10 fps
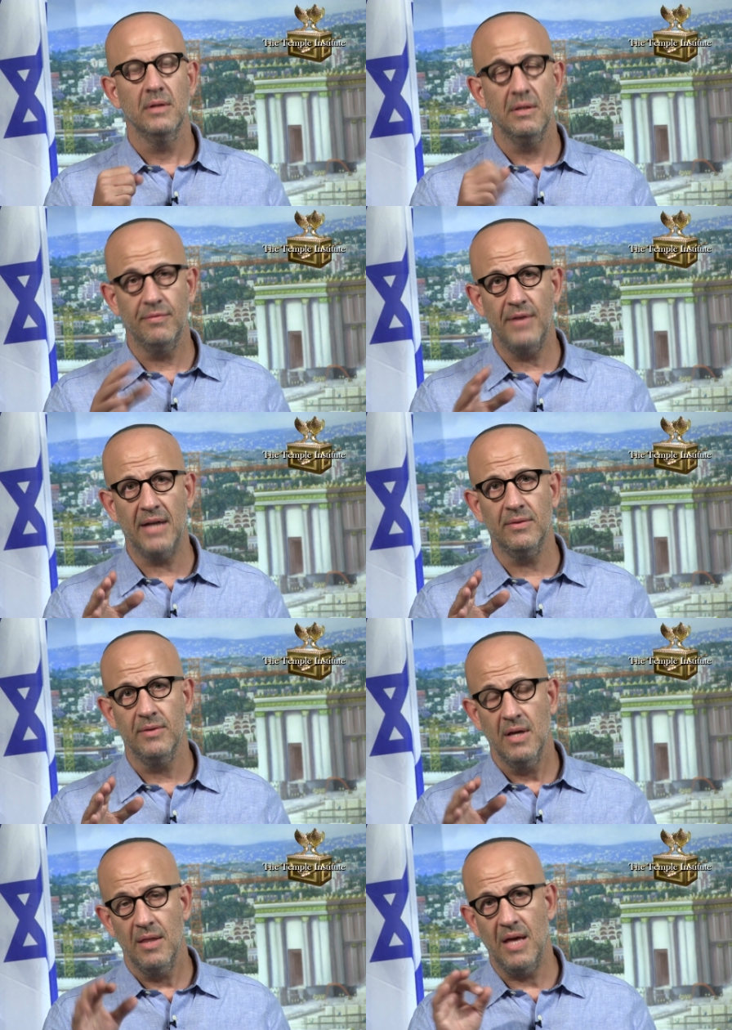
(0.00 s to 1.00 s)
In fact,
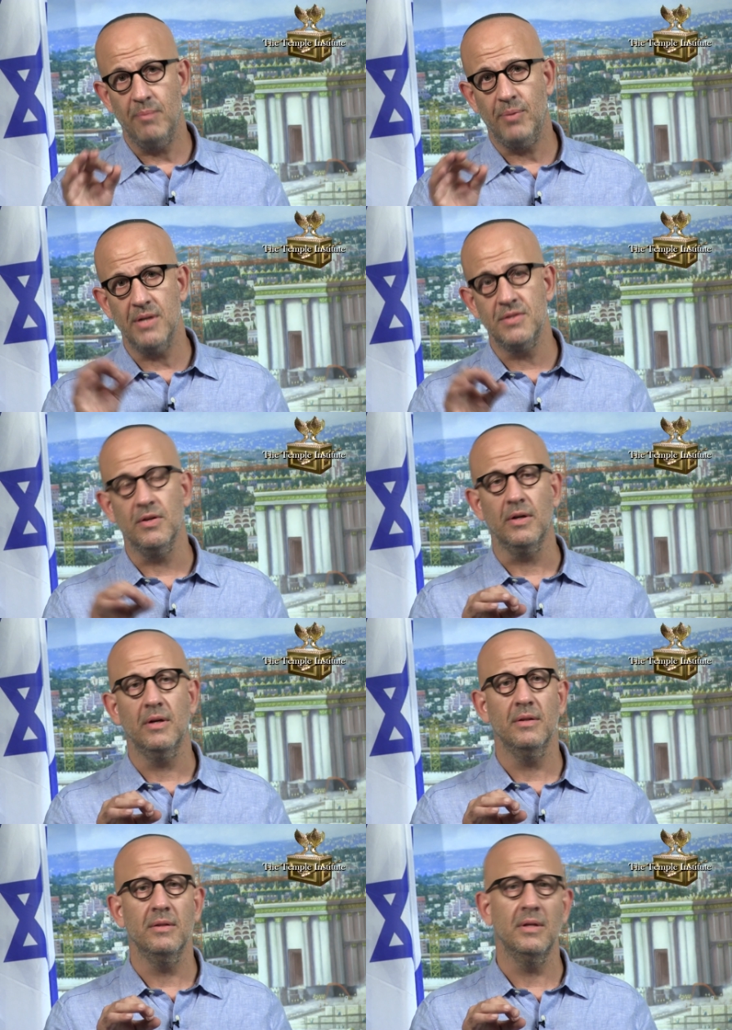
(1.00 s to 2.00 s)
that
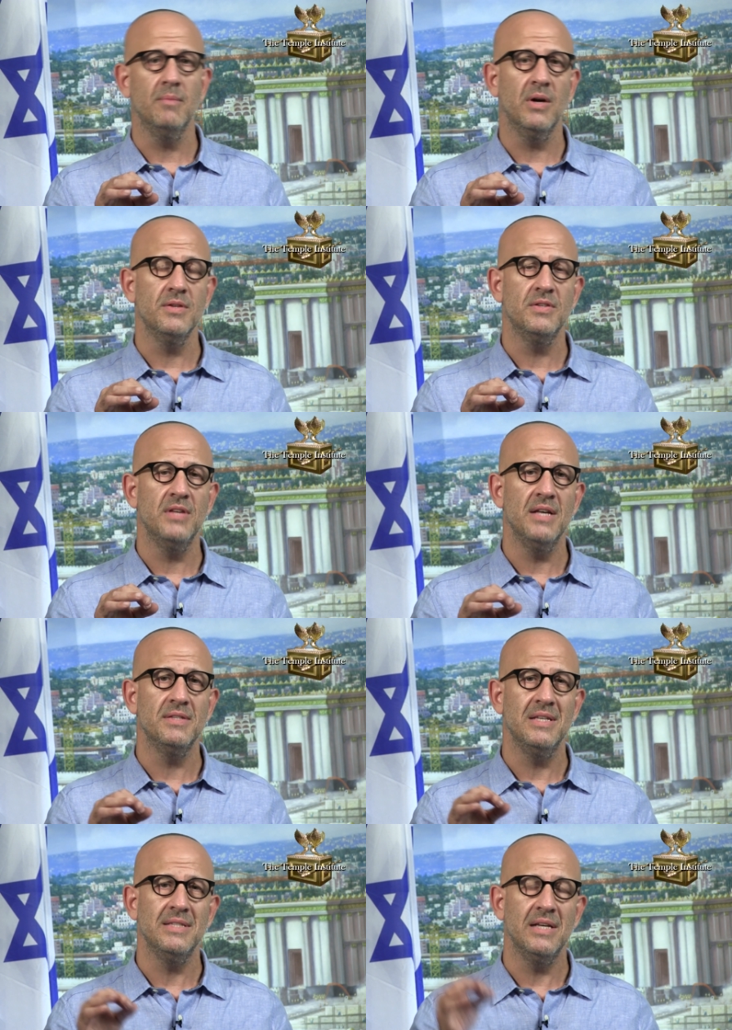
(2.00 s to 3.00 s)
pasuk, the Gemara says,
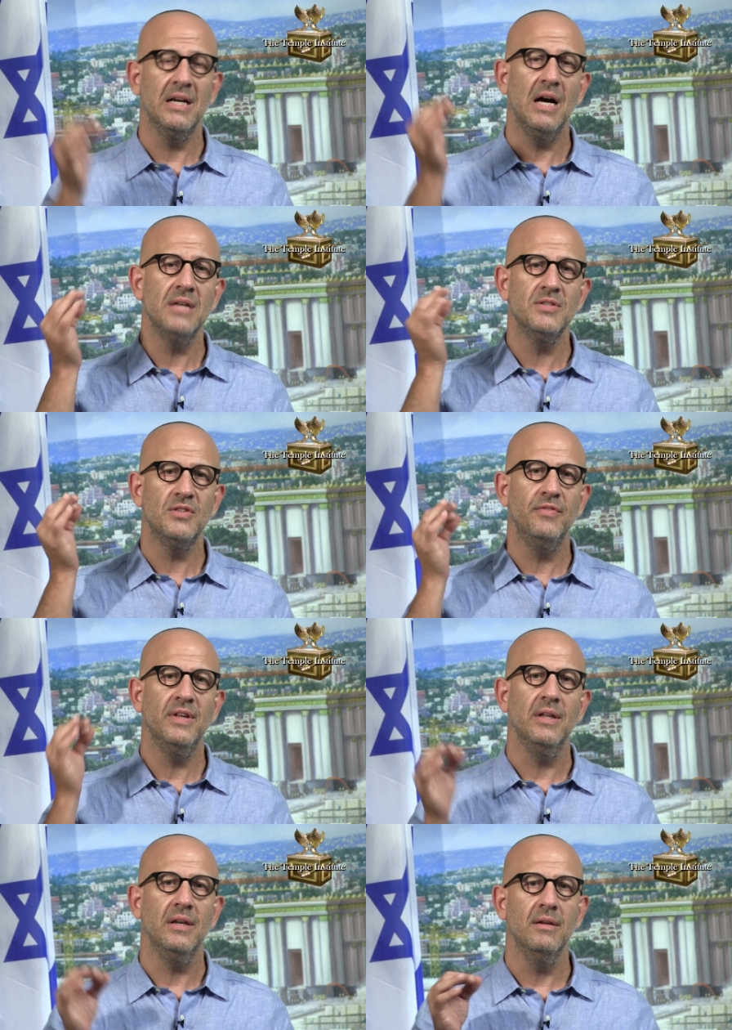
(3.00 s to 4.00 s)
is in God's
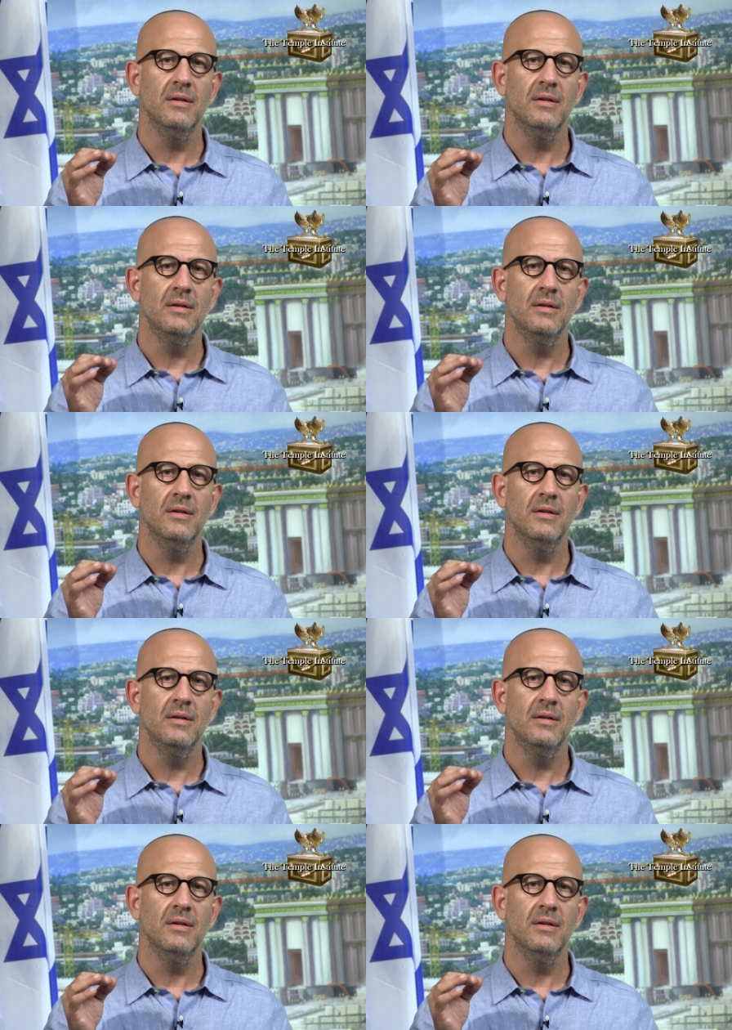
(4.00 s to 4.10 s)
tefillin.